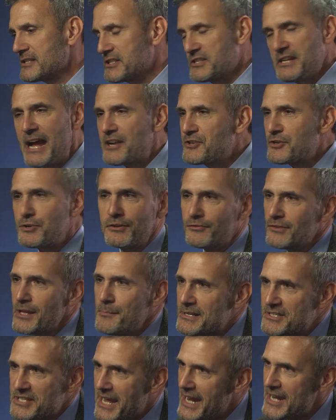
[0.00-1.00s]
statute of
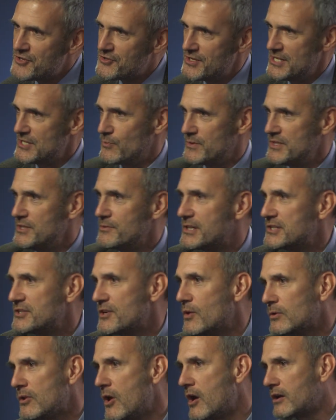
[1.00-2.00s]
limitations when you can
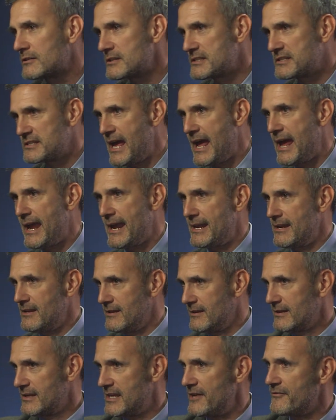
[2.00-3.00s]
no longer say,
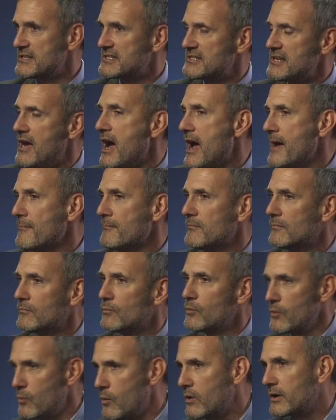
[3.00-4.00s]
give us time,
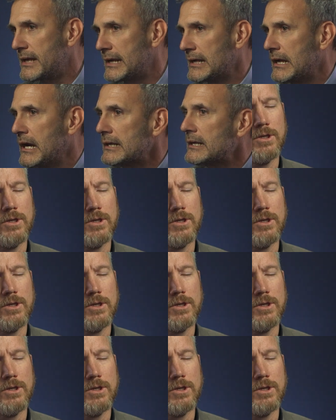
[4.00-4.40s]
we're working on